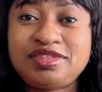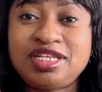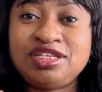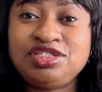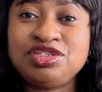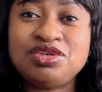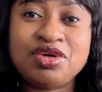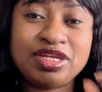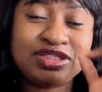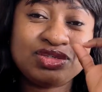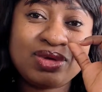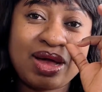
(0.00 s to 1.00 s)
you're
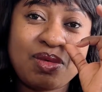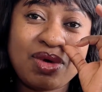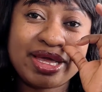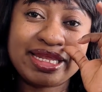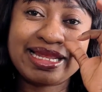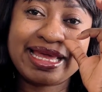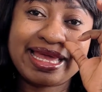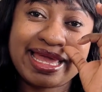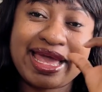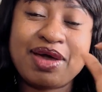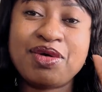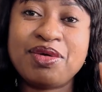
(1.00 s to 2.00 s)
going to go and work in a
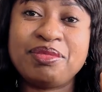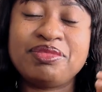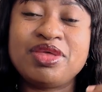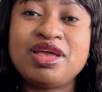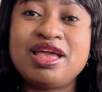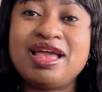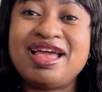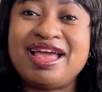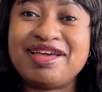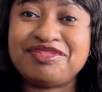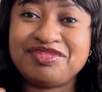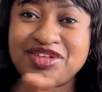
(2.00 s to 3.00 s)
care home,
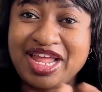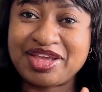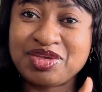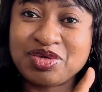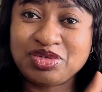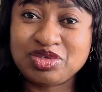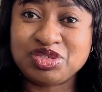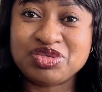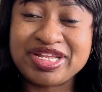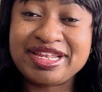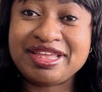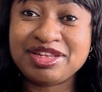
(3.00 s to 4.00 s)
like you're
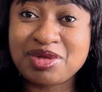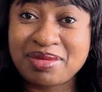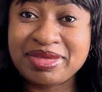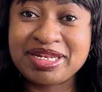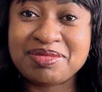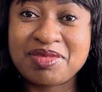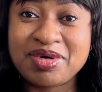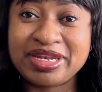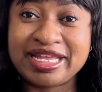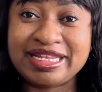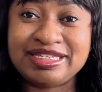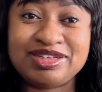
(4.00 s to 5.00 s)
doing dom in the
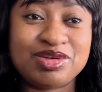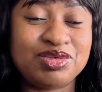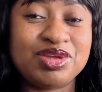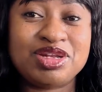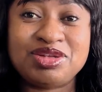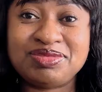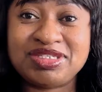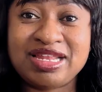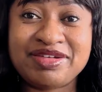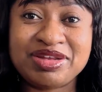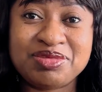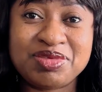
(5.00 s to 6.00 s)
morning, you're
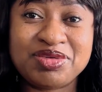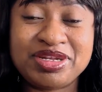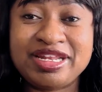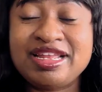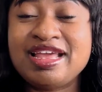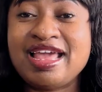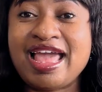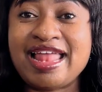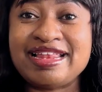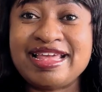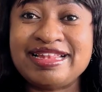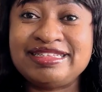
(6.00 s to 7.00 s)
domiciliary in the morning,
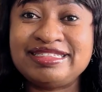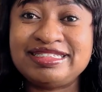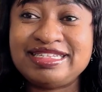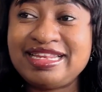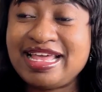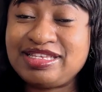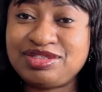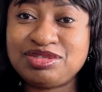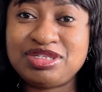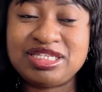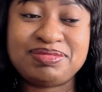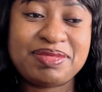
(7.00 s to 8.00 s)
and then the next 2
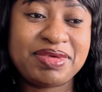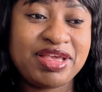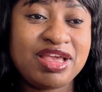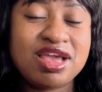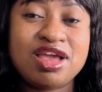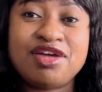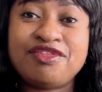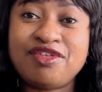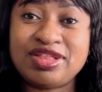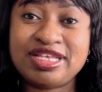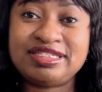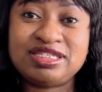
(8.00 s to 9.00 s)
days, maybe
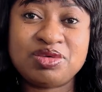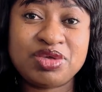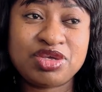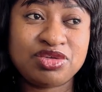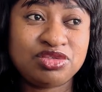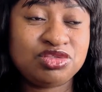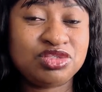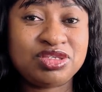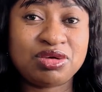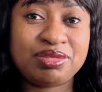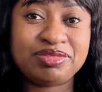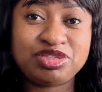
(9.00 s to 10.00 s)
4 days in a week, you do
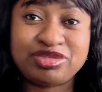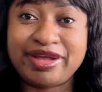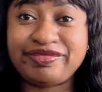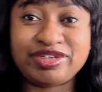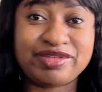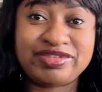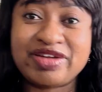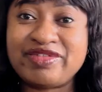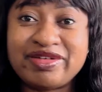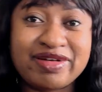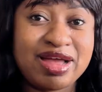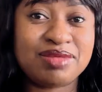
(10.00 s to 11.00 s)
dom, drive
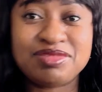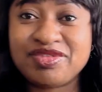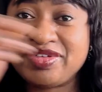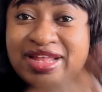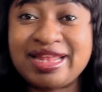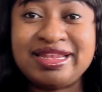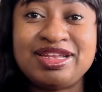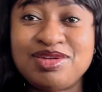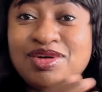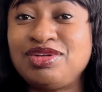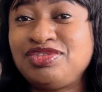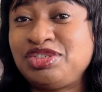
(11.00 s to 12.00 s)
around, moving, handling,
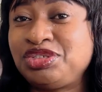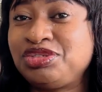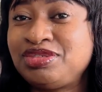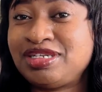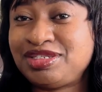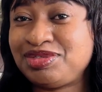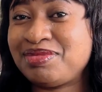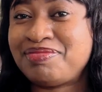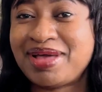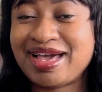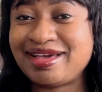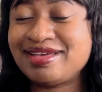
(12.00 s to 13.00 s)
all of your shoulders, your
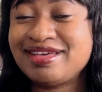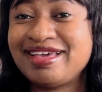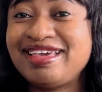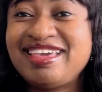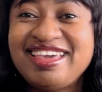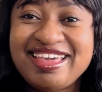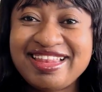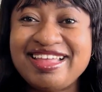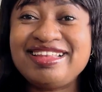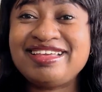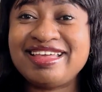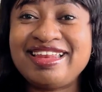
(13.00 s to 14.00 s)
back,
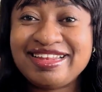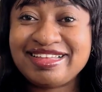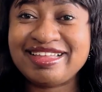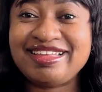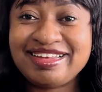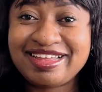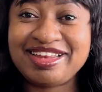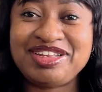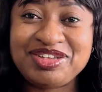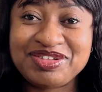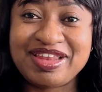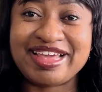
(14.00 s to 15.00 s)
killing
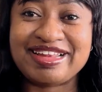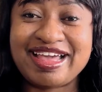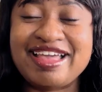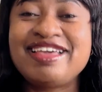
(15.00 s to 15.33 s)
you like that.